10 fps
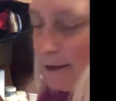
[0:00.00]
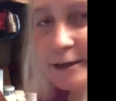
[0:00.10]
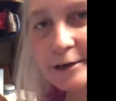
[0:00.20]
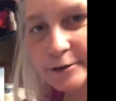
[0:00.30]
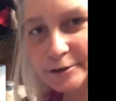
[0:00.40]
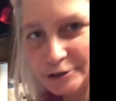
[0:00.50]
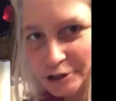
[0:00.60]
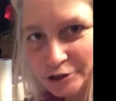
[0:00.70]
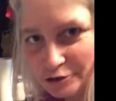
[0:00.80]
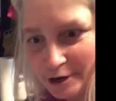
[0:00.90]
your
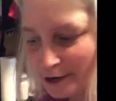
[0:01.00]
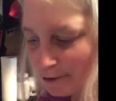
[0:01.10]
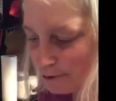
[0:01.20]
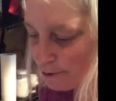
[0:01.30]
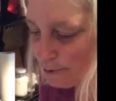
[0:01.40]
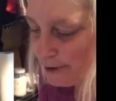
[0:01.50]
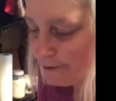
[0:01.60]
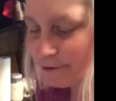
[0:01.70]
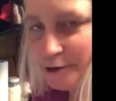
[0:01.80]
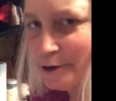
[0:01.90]
ginger ale or
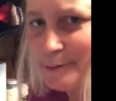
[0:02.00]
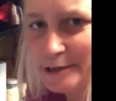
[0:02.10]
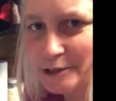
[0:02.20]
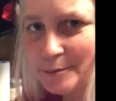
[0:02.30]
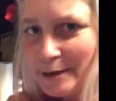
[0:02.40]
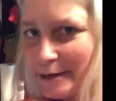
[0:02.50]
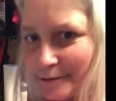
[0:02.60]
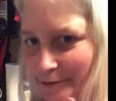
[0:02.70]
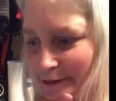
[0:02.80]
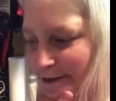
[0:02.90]
whatever. You can make so many
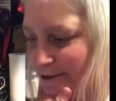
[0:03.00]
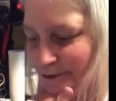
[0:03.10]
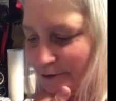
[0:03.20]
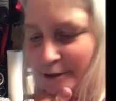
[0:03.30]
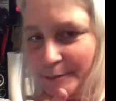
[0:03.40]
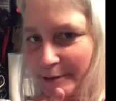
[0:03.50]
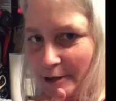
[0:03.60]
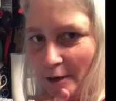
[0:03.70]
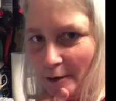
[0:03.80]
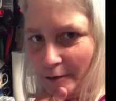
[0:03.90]
different things. There's recipes
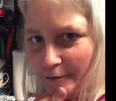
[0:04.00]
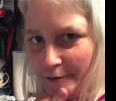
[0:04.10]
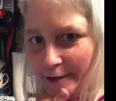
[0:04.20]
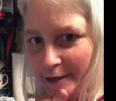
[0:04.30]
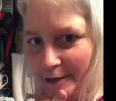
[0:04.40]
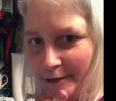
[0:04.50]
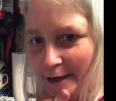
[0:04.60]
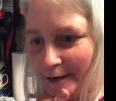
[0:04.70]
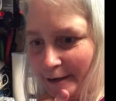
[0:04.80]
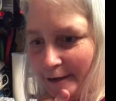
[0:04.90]
all over the
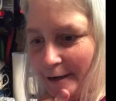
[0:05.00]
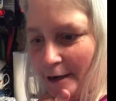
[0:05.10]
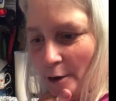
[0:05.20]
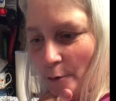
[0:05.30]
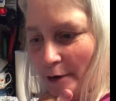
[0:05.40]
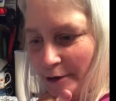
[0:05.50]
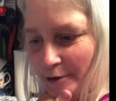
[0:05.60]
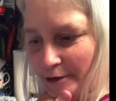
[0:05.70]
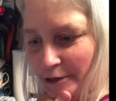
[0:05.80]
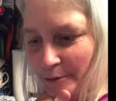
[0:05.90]
internet on what you
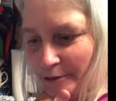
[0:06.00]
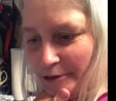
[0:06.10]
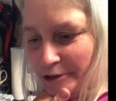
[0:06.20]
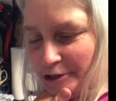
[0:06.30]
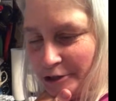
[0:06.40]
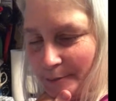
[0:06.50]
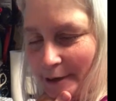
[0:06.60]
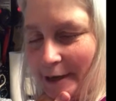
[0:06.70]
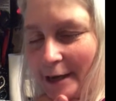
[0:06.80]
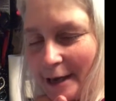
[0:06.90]
can do with your ginger
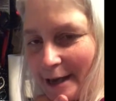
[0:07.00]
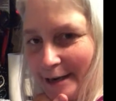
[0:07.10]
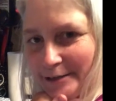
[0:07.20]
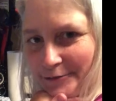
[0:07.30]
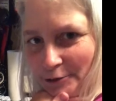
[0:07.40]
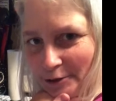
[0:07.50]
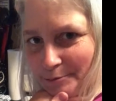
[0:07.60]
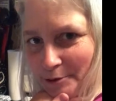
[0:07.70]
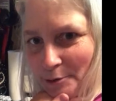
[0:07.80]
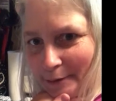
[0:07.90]
bug. And it's full of
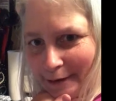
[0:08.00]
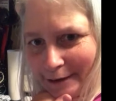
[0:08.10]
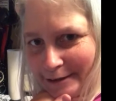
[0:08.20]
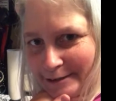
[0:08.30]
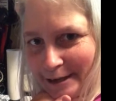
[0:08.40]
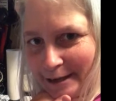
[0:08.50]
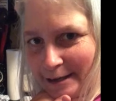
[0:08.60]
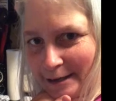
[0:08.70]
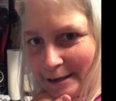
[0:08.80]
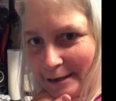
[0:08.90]
probiotics like
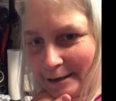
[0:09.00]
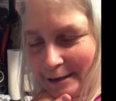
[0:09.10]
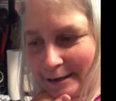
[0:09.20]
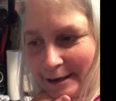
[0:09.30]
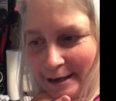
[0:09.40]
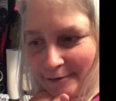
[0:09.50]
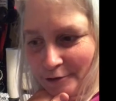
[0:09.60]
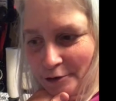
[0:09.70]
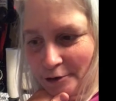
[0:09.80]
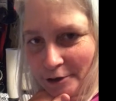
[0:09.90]
Kefir
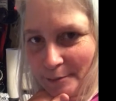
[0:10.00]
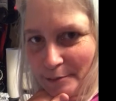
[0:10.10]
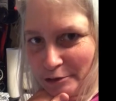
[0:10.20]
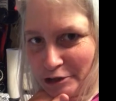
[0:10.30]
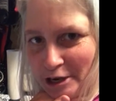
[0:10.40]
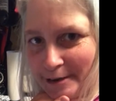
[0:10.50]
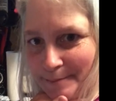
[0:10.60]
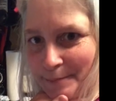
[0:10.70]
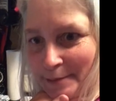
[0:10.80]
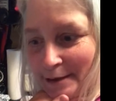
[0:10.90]
or Kombucha.
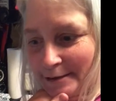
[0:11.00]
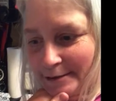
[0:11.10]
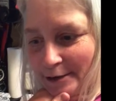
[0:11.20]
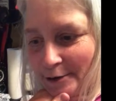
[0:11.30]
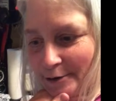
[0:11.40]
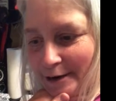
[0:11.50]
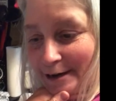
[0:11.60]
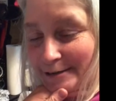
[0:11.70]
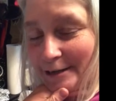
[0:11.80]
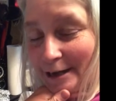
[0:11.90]
So it
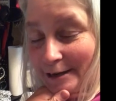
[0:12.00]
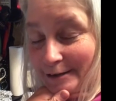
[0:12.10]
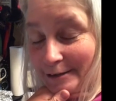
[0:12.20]
has a lot of